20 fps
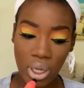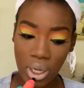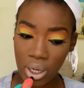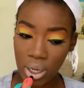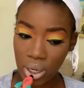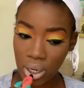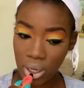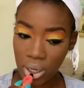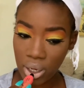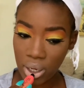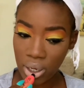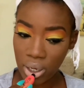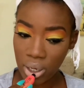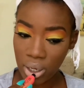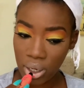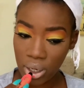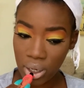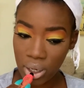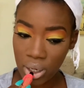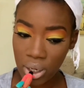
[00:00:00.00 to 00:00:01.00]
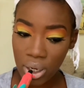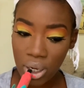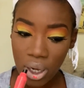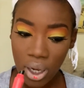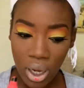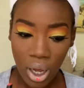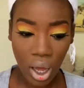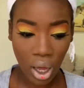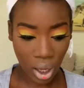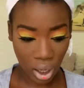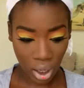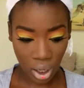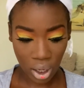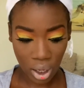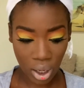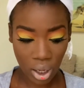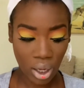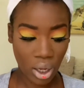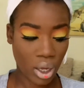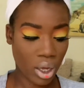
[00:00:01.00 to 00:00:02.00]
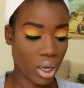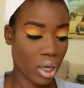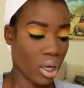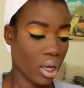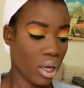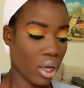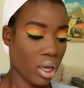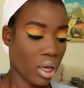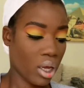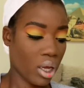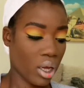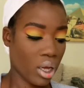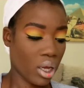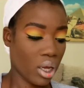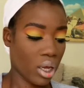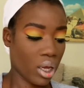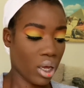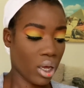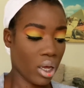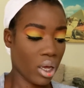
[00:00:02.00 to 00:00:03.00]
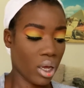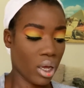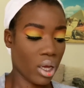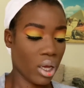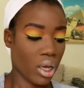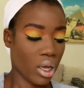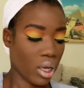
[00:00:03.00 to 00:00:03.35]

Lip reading: Now I'm just putting in a little bit of my